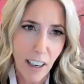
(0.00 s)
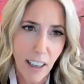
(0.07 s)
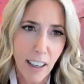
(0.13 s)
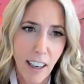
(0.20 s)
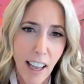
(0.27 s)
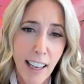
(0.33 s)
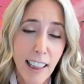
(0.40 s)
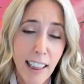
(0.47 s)

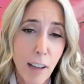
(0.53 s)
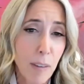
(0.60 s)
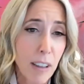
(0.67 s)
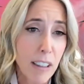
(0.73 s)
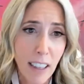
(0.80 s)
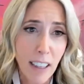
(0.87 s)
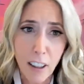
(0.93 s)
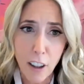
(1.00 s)
right? And let me
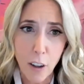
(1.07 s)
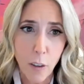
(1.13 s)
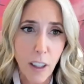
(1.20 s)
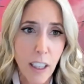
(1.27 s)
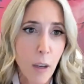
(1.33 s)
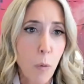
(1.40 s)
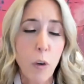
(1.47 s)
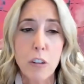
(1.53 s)
tell you,
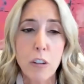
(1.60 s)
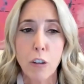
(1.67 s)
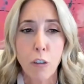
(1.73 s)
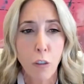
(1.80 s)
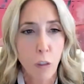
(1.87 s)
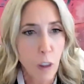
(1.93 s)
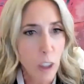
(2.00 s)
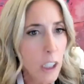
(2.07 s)
it was a
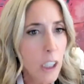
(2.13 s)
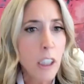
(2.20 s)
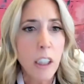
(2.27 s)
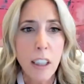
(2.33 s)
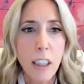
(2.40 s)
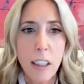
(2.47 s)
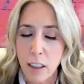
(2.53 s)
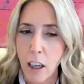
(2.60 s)

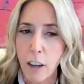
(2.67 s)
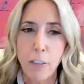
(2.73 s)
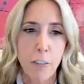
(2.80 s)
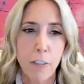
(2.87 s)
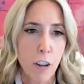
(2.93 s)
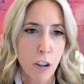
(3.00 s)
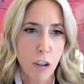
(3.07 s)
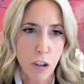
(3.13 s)
really tough
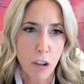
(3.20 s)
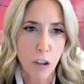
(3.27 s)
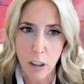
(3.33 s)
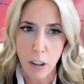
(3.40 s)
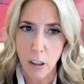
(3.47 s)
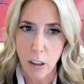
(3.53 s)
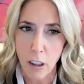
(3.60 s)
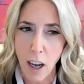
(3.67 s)
first
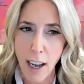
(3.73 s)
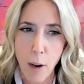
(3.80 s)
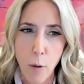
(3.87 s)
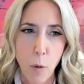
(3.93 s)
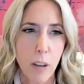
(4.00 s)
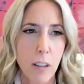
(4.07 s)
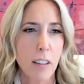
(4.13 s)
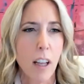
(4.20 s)
year. I
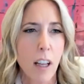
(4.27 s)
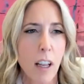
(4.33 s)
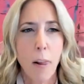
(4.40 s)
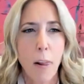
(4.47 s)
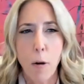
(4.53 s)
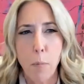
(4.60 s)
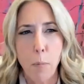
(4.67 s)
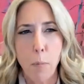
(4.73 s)
was
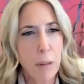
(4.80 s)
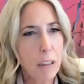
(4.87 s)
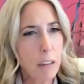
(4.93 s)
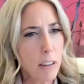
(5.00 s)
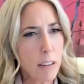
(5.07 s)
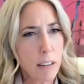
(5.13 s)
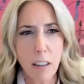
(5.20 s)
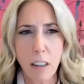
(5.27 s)

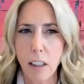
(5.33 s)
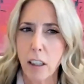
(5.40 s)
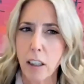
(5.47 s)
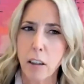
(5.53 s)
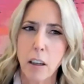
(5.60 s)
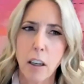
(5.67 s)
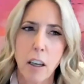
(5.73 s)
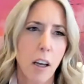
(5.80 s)

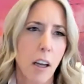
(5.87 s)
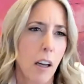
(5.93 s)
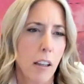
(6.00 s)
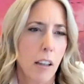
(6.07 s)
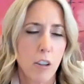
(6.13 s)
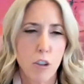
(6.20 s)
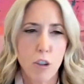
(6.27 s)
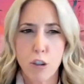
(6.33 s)
building,
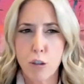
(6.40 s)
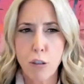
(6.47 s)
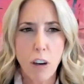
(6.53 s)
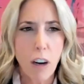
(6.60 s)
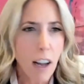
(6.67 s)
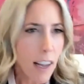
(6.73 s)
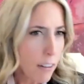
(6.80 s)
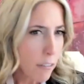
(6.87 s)

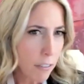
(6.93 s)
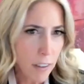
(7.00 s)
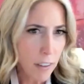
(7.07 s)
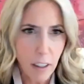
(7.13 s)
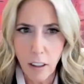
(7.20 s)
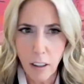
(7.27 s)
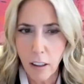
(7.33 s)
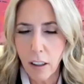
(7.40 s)

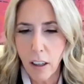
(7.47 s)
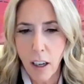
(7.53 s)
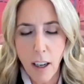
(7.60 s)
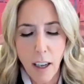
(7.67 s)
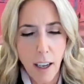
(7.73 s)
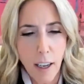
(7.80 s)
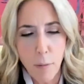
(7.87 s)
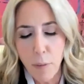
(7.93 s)
driving.
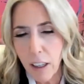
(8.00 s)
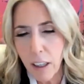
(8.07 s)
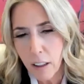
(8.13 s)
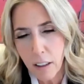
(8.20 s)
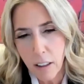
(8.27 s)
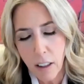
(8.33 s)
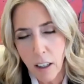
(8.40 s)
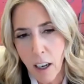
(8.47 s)
I
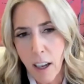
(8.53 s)
mean,